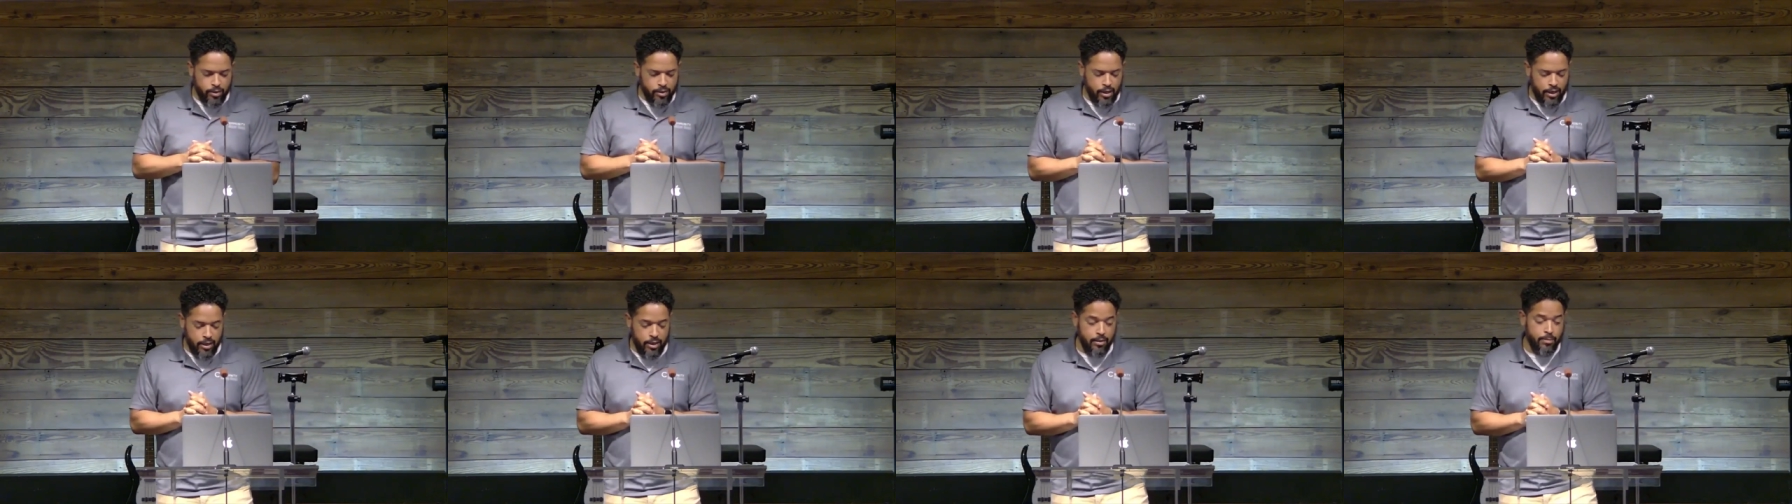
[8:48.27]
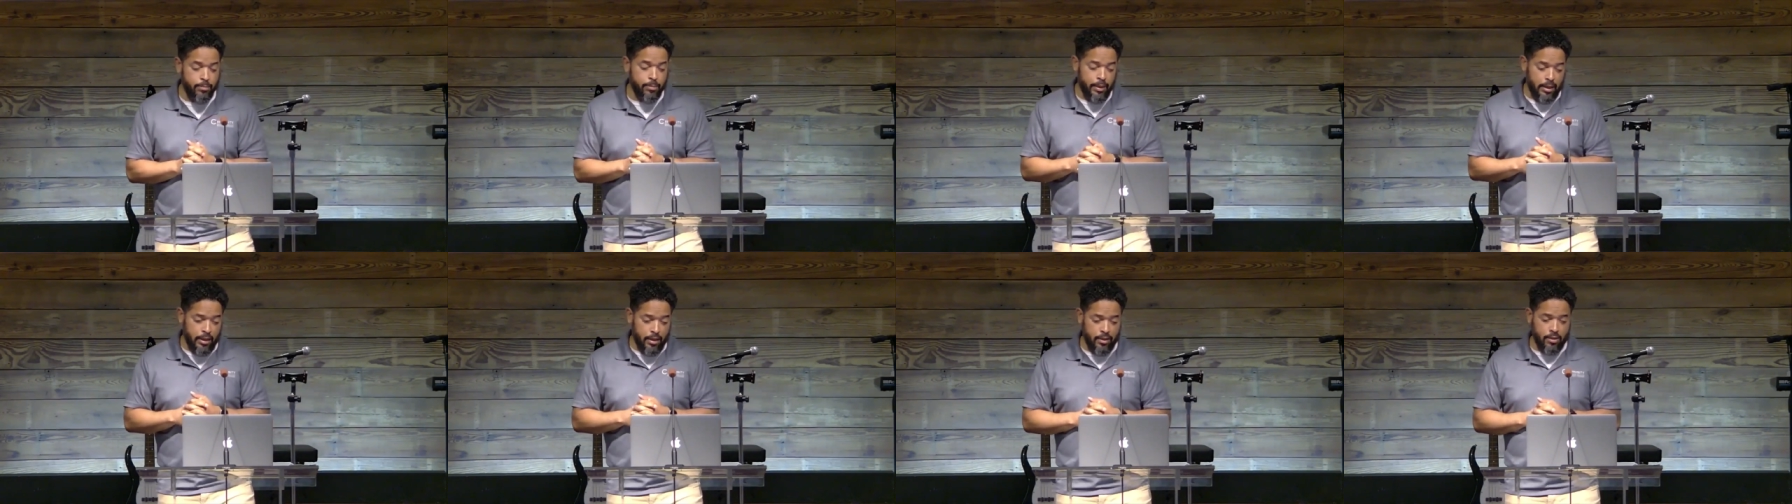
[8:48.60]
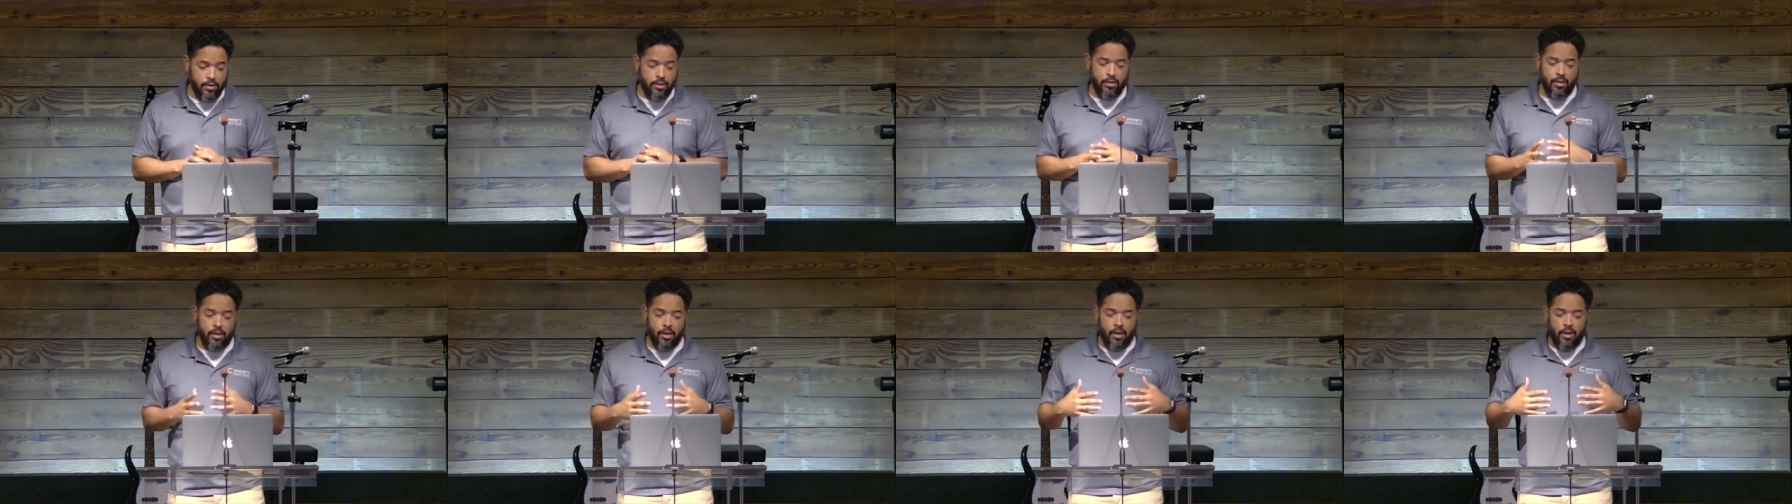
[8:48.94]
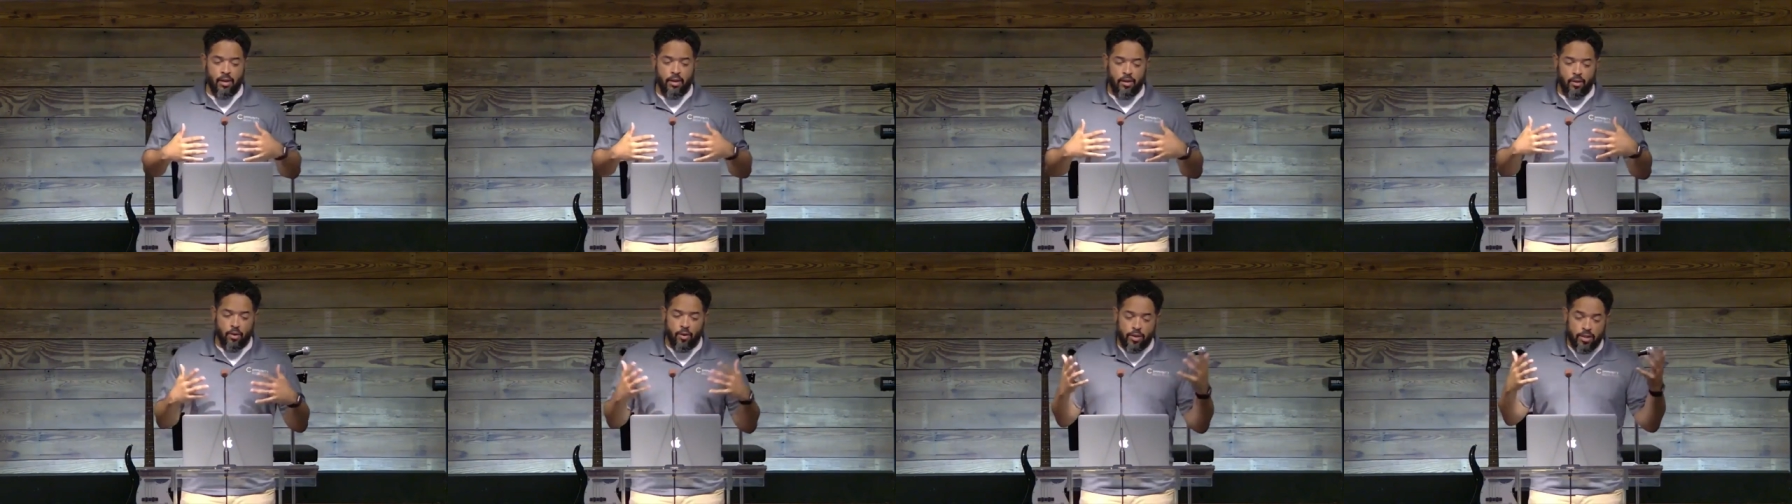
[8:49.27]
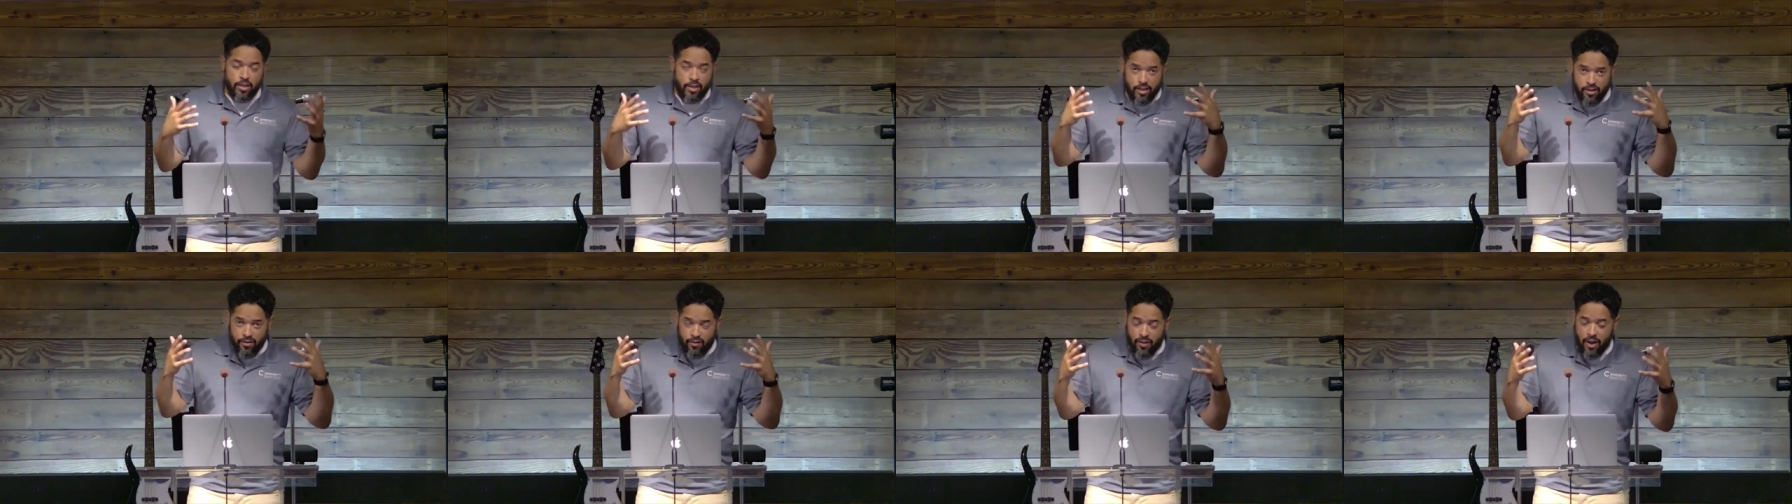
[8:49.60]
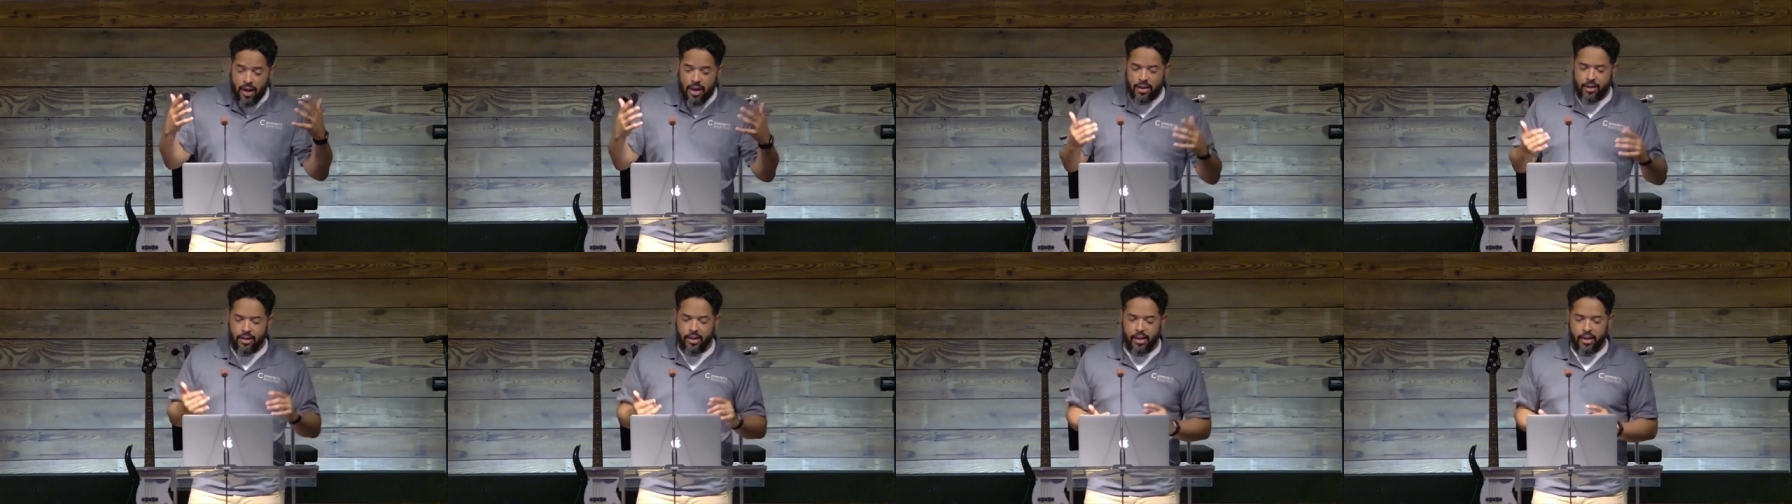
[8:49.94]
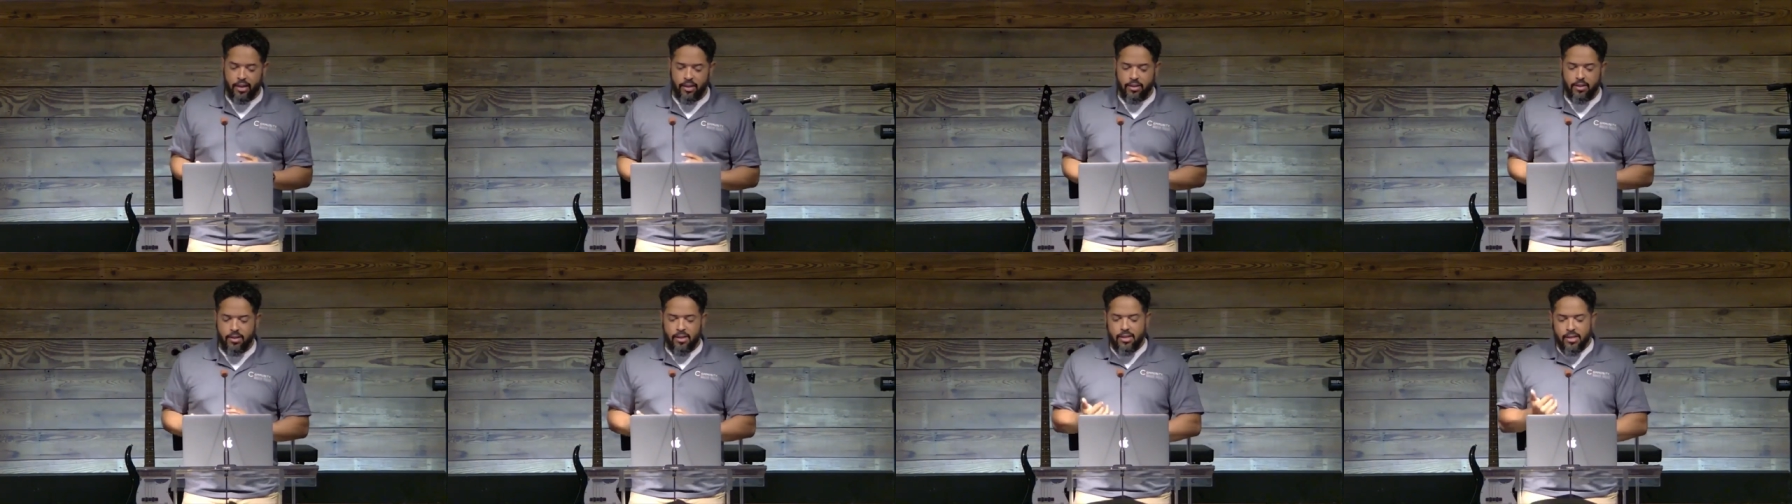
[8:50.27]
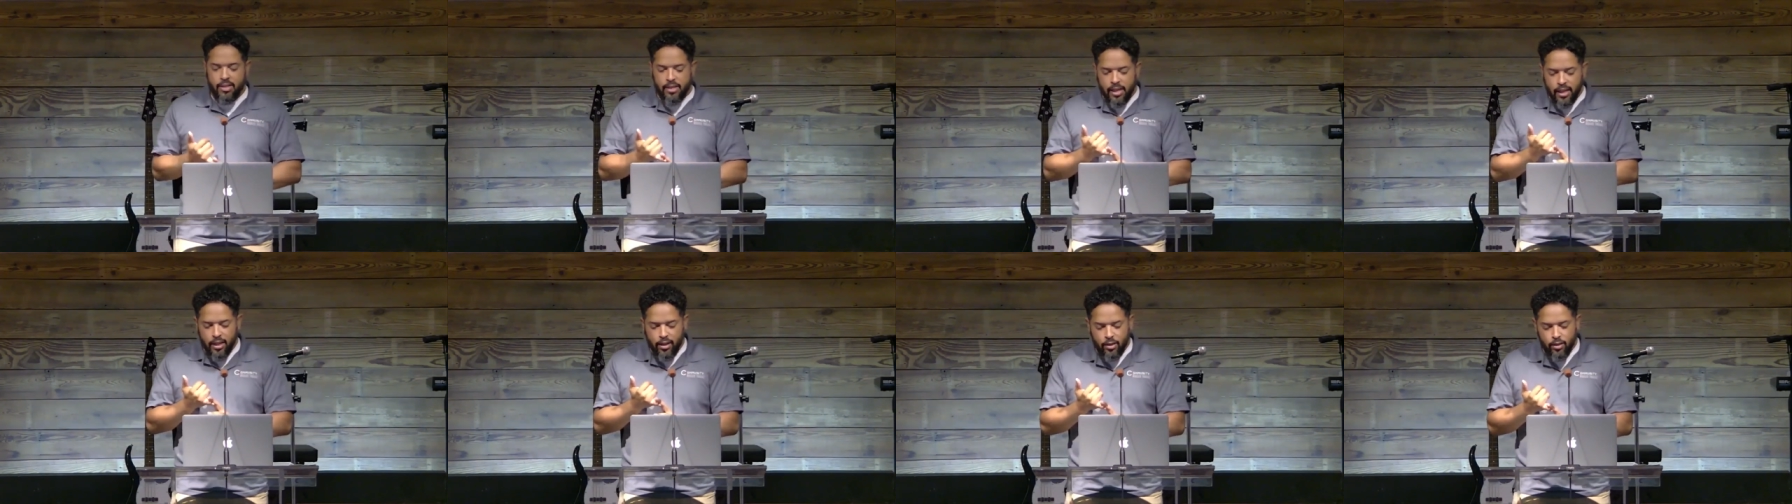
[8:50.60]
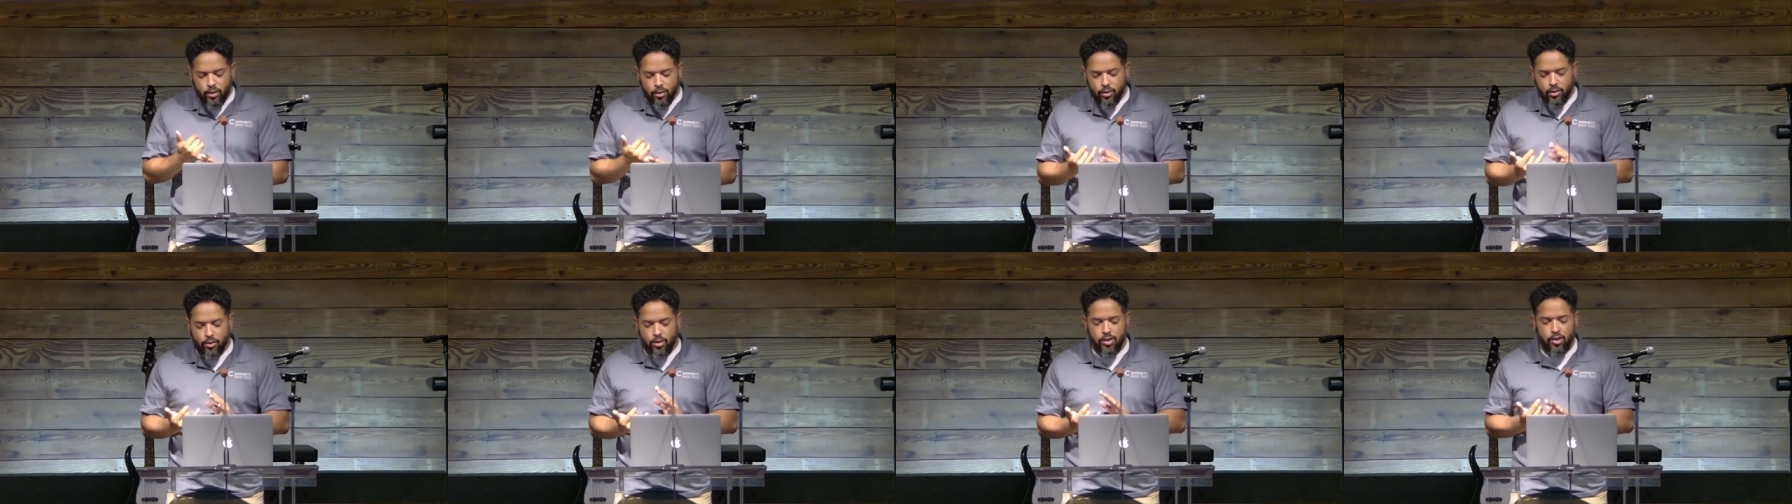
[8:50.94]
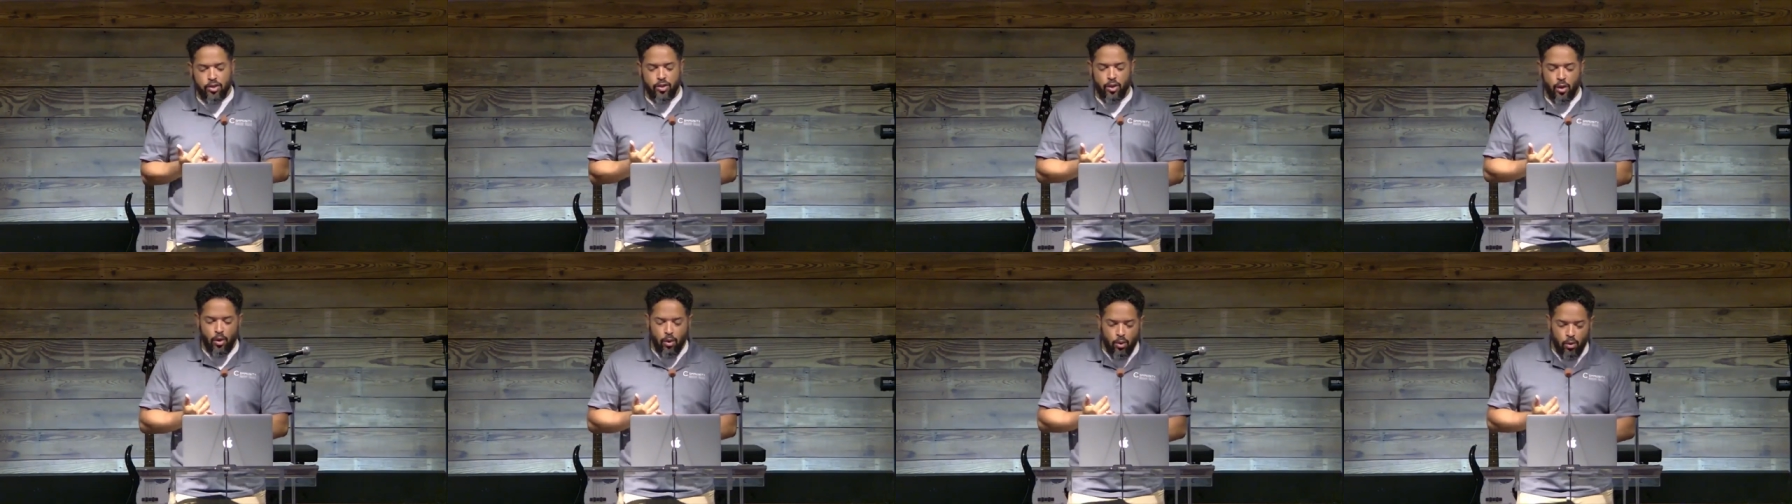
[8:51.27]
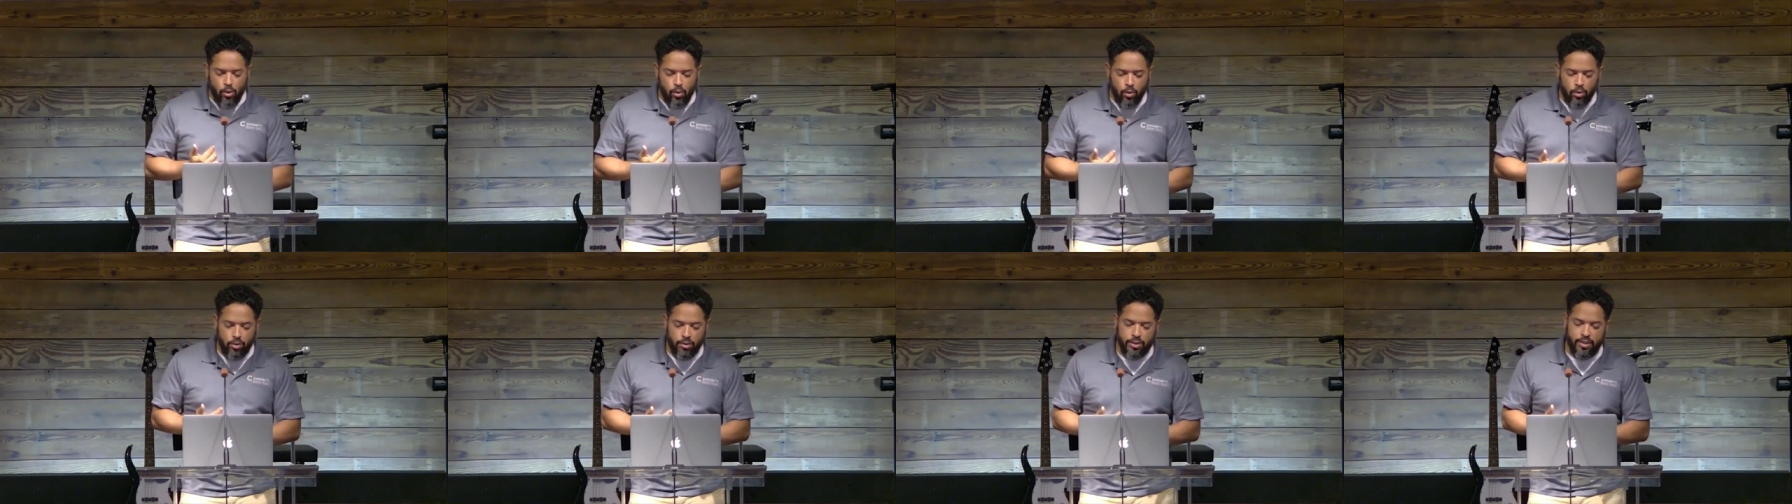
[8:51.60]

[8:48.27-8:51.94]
And it means, or it's defined as single, soul,